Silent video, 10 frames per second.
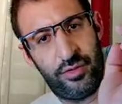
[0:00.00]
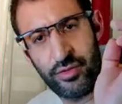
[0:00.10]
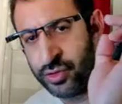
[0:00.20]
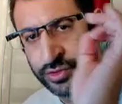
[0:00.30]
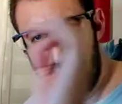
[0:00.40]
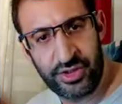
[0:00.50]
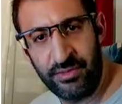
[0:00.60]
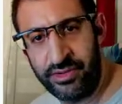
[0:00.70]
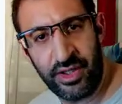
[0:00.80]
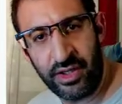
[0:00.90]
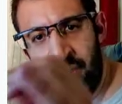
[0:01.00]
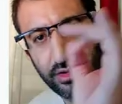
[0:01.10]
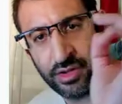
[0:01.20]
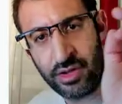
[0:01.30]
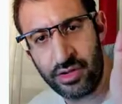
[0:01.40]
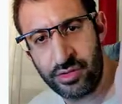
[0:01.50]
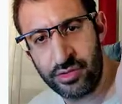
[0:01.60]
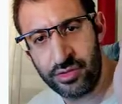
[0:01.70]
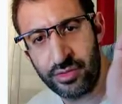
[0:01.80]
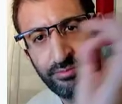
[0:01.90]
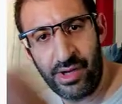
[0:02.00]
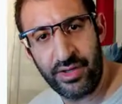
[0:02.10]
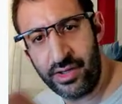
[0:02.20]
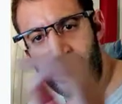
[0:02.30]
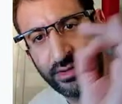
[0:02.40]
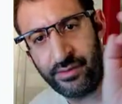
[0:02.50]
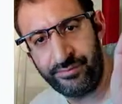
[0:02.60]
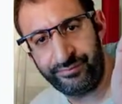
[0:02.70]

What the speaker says: You choose something, the banner,